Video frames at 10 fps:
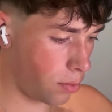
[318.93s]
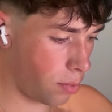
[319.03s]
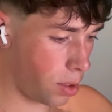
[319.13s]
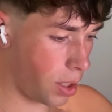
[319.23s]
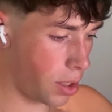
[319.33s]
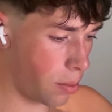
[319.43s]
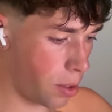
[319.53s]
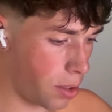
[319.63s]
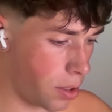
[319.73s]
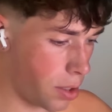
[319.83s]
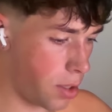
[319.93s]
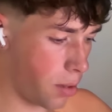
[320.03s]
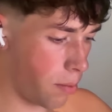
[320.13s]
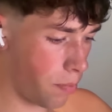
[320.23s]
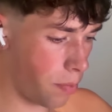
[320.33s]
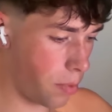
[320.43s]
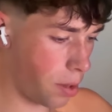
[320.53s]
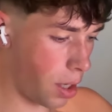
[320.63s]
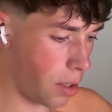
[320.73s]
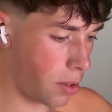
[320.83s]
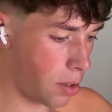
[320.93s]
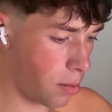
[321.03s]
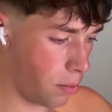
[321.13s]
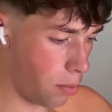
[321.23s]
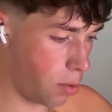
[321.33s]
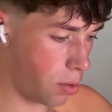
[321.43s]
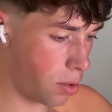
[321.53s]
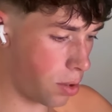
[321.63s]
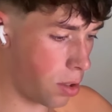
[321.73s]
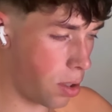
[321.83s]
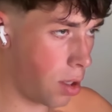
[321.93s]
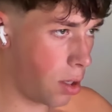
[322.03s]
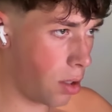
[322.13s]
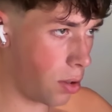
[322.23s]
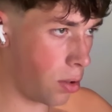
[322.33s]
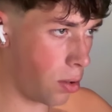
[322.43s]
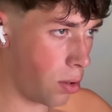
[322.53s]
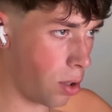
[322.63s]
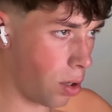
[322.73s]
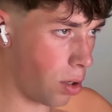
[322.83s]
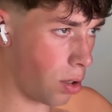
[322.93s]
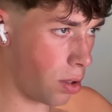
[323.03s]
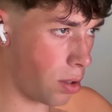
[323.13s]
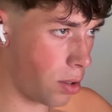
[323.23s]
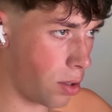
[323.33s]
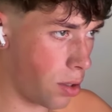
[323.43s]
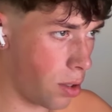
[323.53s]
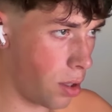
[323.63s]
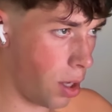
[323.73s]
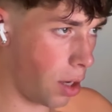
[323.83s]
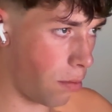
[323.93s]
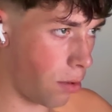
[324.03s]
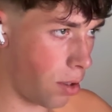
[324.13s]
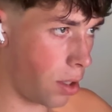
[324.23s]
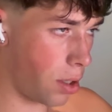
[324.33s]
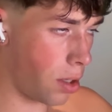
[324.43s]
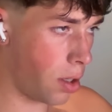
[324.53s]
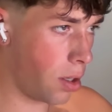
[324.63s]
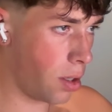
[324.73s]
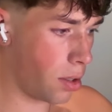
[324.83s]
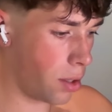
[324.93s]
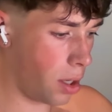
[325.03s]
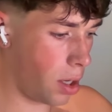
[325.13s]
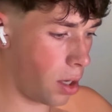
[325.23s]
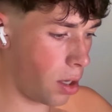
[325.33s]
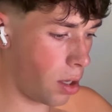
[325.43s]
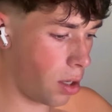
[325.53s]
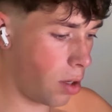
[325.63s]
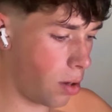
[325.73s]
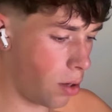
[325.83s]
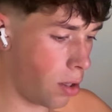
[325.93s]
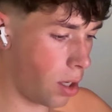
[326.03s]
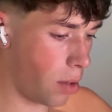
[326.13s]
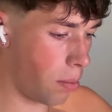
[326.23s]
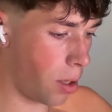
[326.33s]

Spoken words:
predictable system that books you calls every day on a